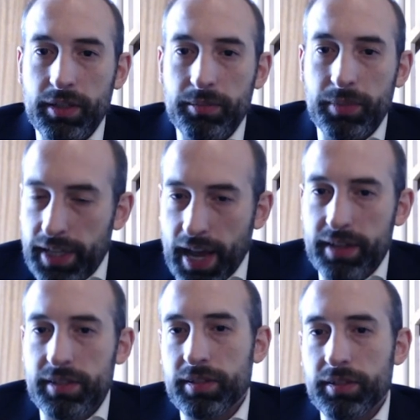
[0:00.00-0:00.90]
But
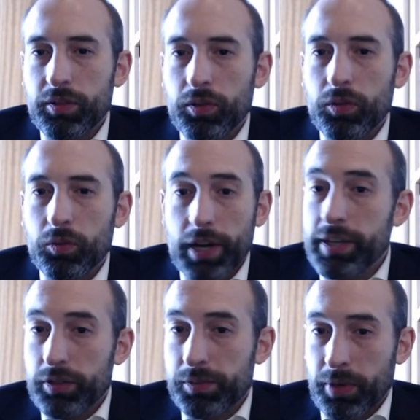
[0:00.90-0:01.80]
yet, when
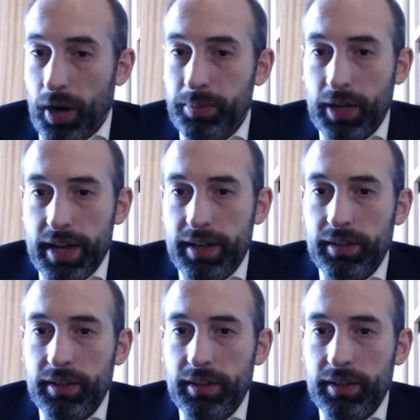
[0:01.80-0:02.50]
used properly,